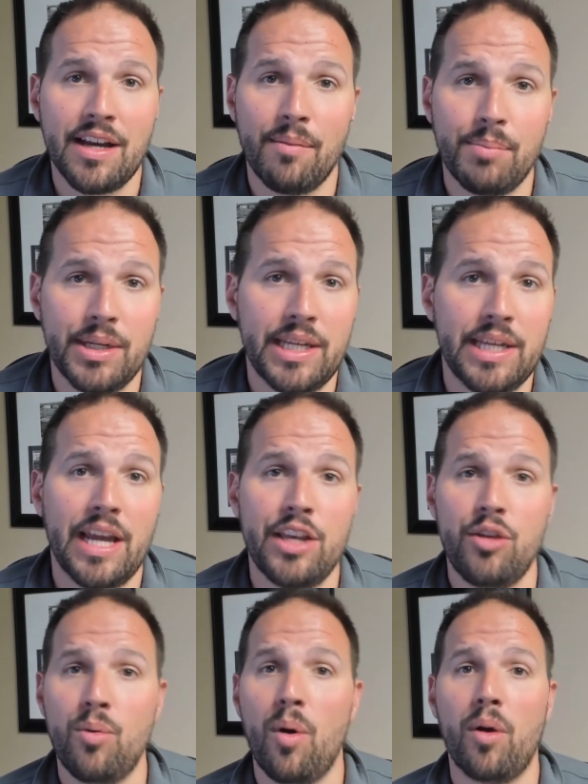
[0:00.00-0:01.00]
Company and
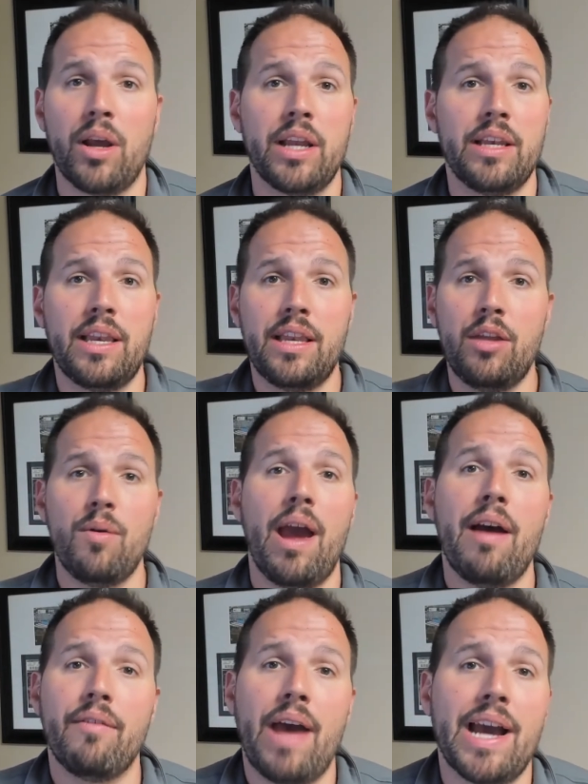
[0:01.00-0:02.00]
you
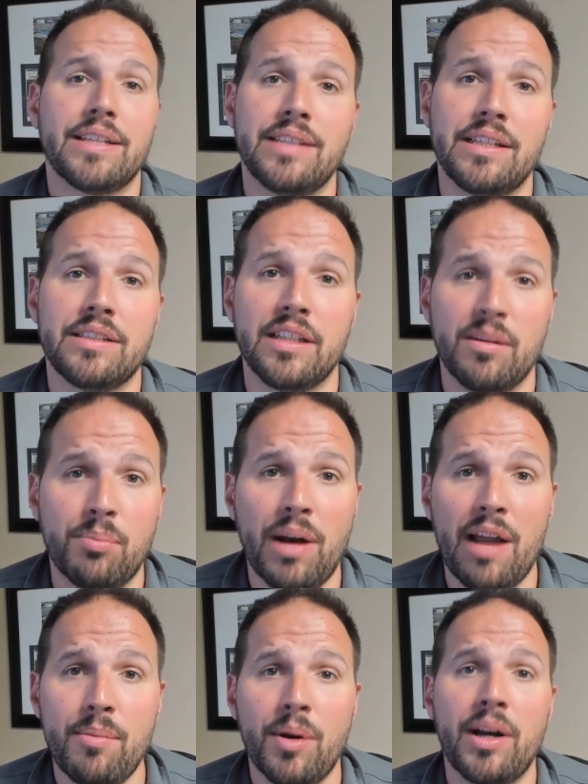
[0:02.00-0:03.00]
have access to the
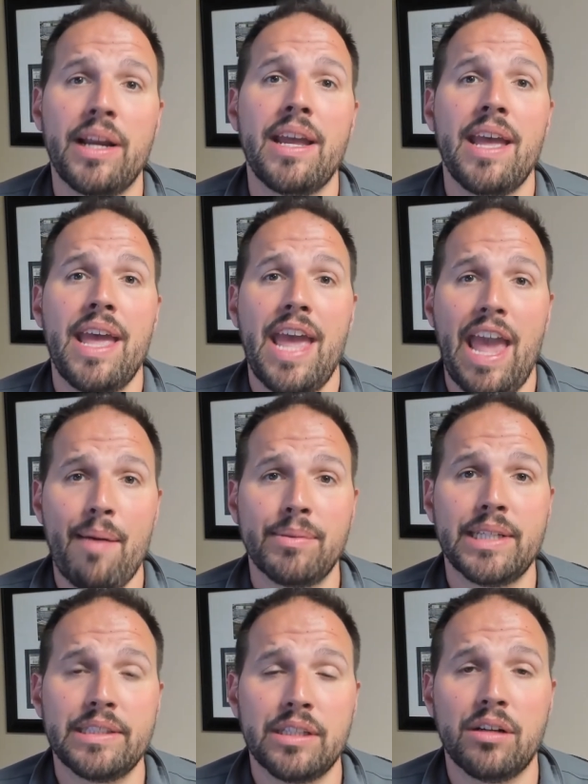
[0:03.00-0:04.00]
primary
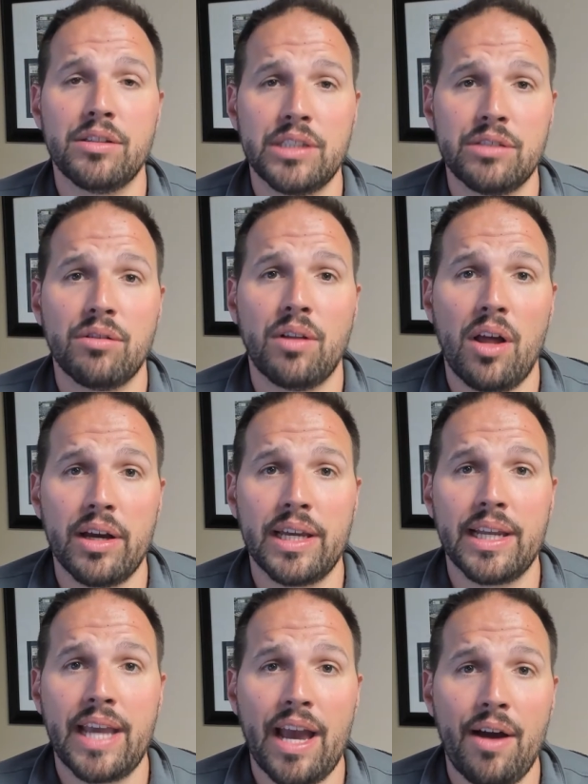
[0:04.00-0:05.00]
Amazon Seller Central login
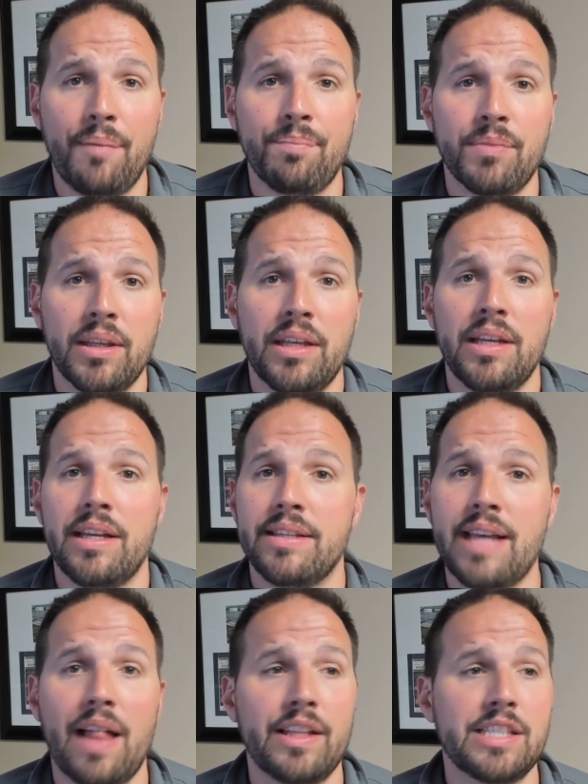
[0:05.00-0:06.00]
account,
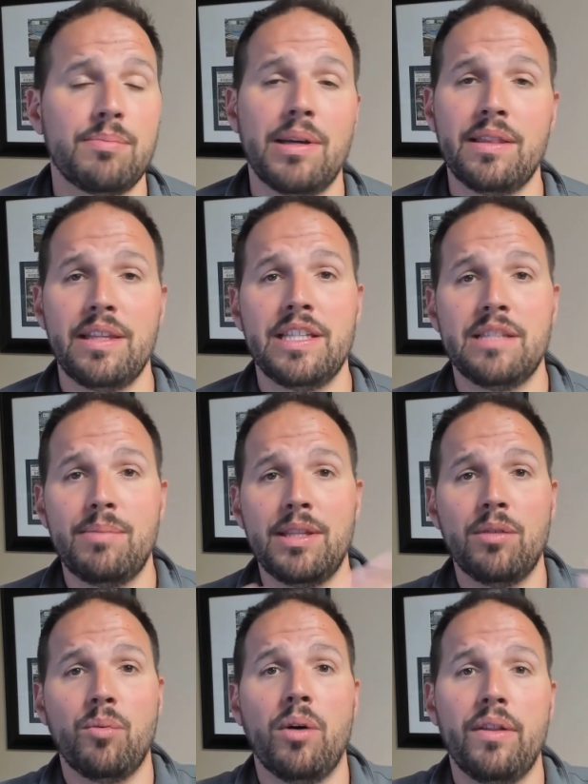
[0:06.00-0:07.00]
Sally Smith needs to be
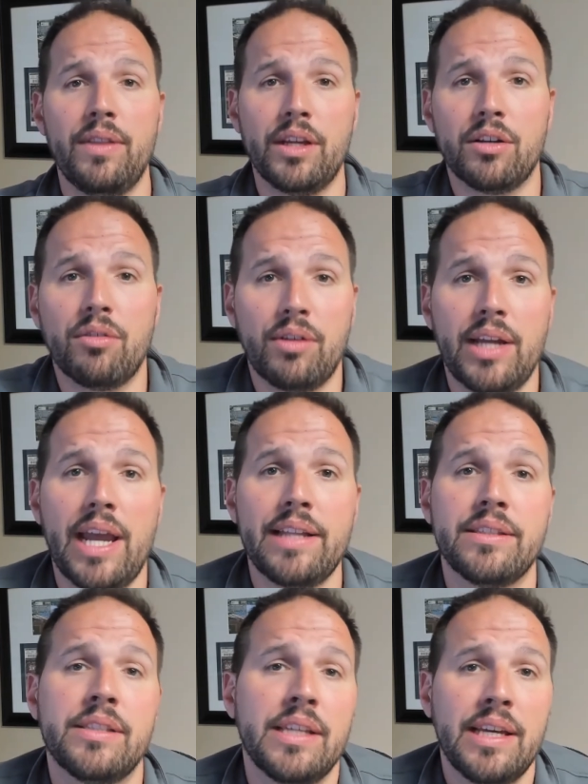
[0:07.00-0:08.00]
the one that
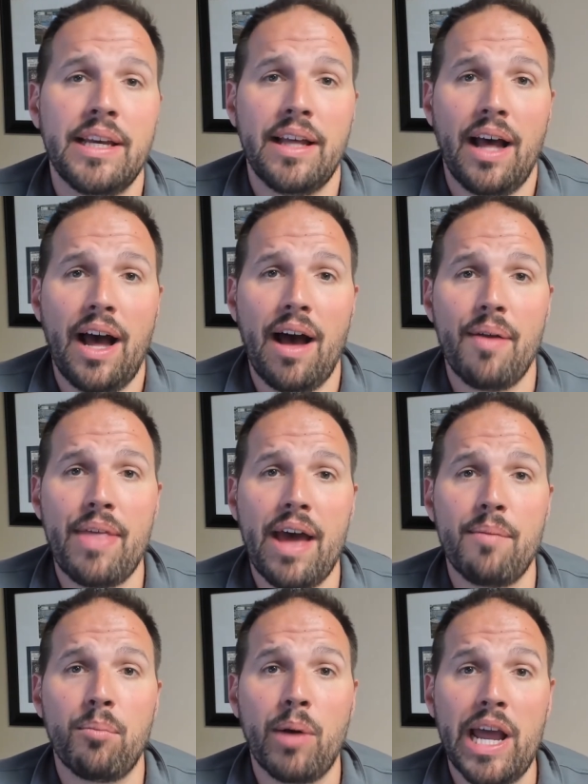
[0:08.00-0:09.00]
creates
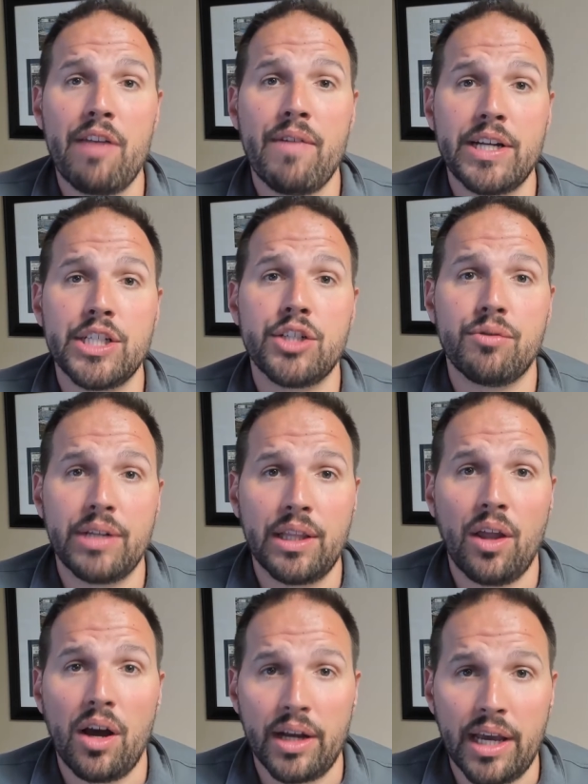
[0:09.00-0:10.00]
that brand registry
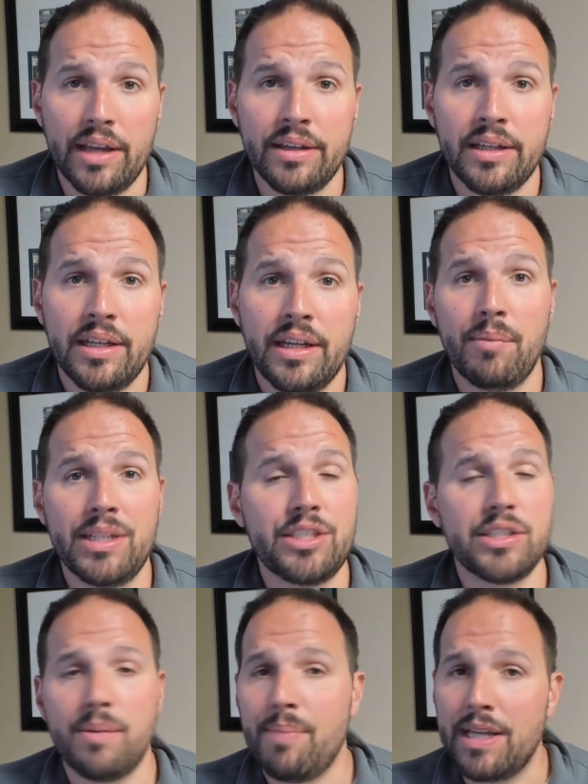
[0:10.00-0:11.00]
login. It's
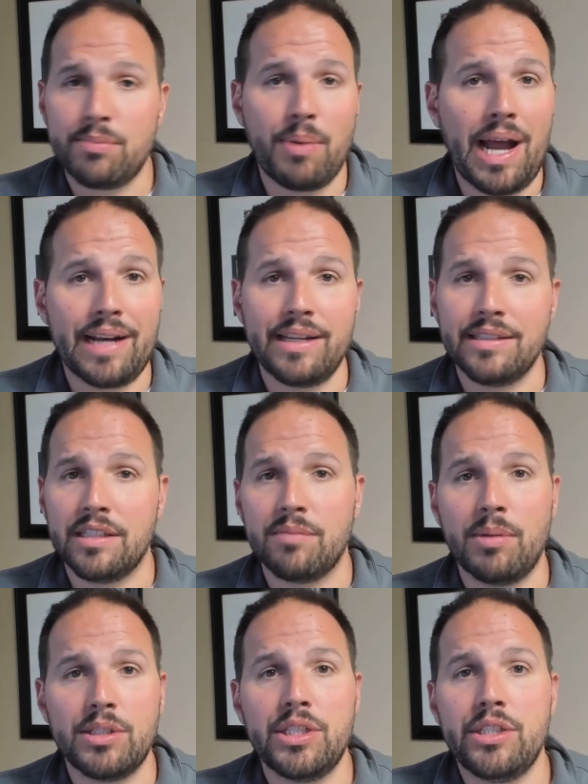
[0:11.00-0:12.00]
just a best practice. It's
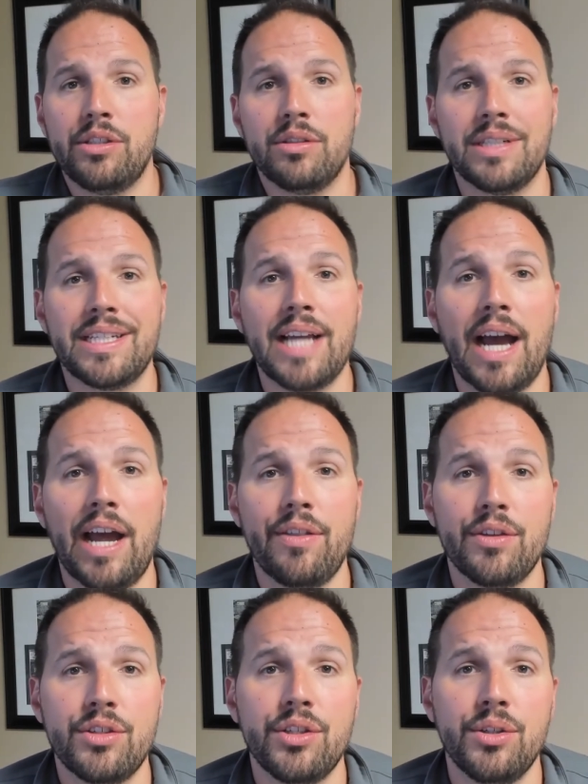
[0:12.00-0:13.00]
much easier to tie
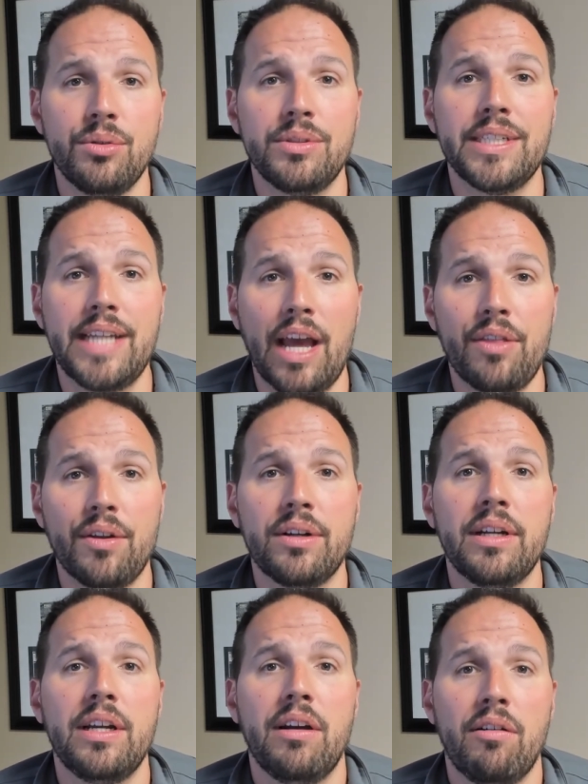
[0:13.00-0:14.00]
the two together
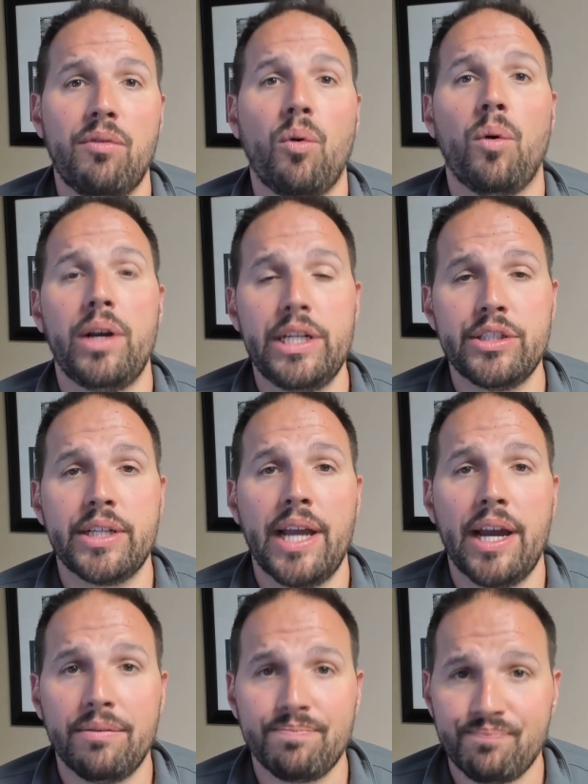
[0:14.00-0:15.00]
for each
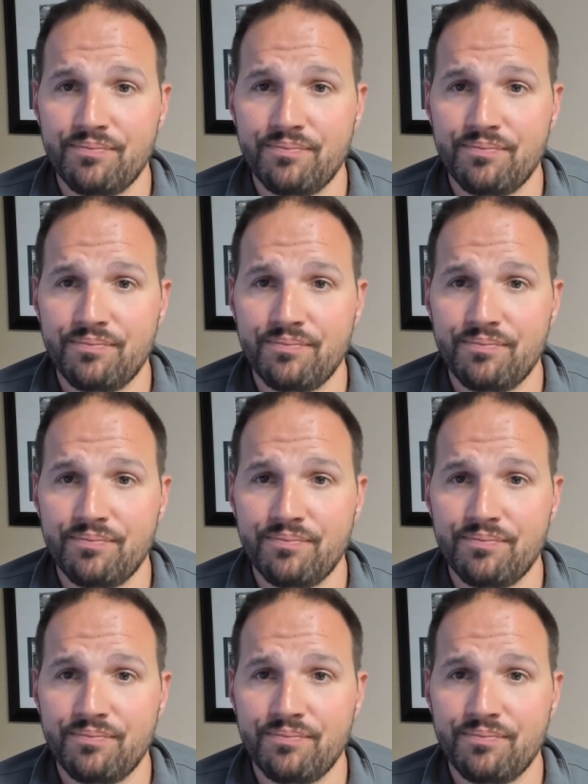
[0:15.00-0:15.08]
account.